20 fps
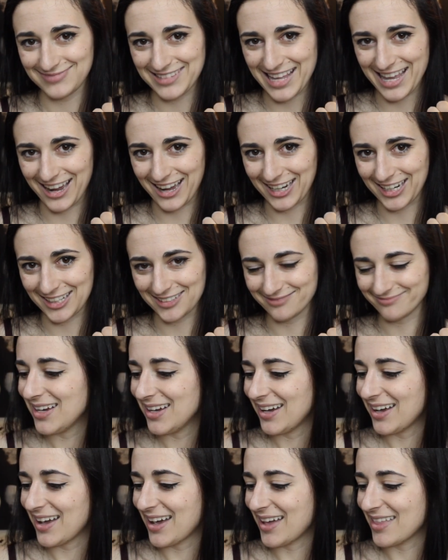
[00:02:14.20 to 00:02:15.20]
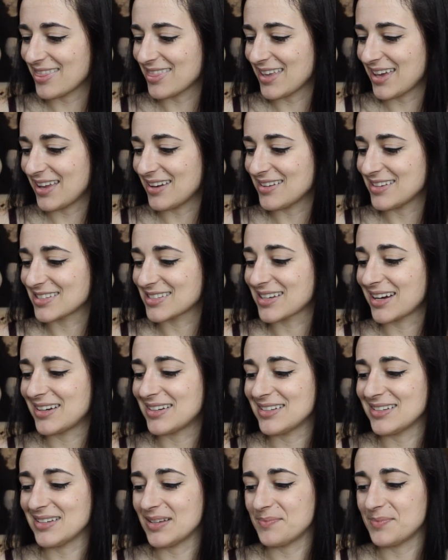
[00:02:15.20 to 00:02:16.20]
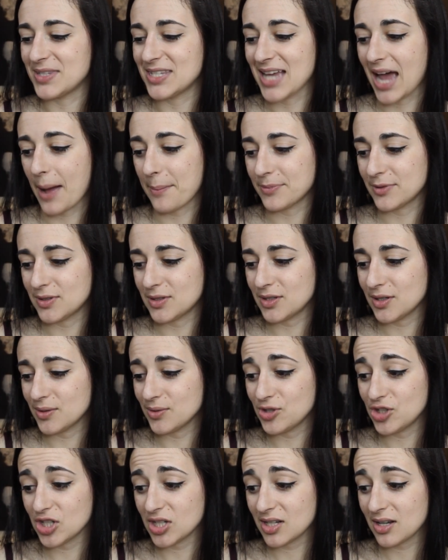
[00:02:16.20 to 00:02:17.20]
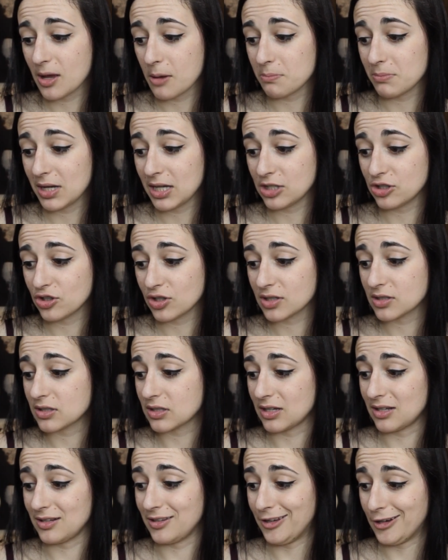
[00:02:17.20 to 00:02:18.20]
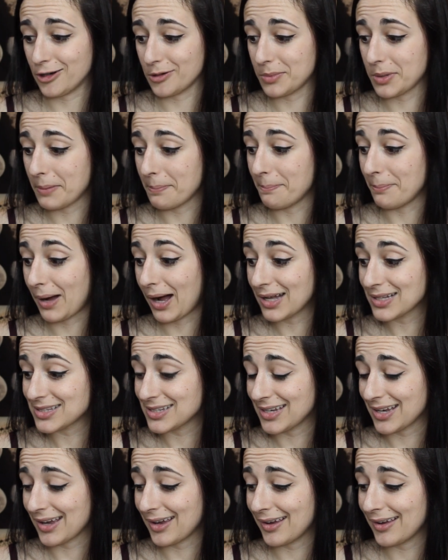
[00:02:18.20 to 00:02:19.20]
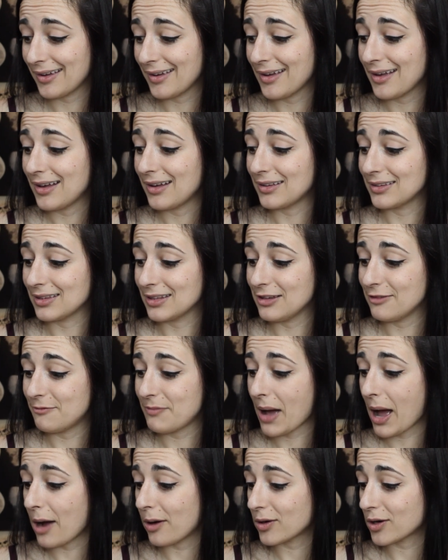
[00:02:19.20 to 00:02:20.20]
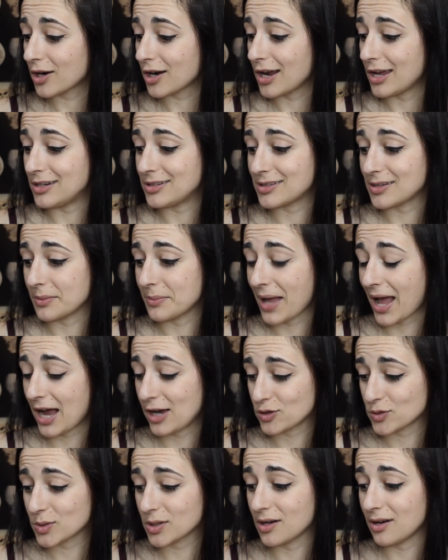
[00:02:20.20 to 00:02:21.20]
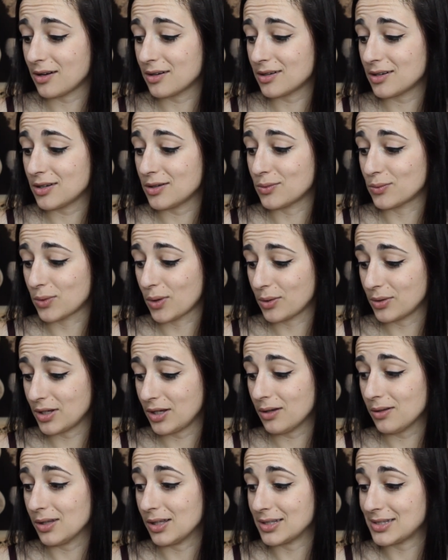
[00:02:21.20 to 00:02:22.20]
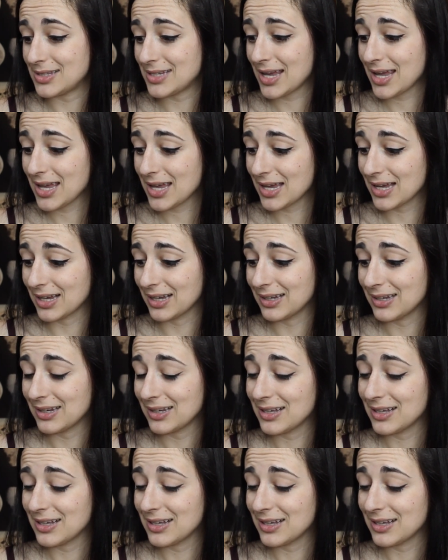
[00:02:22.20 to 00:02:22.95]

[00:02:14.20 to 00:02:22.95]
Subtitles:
Got it. And then it's got an adaptogen matrix and a yerba mate leaf powder and some ashwagandha and rhodiola. Dang.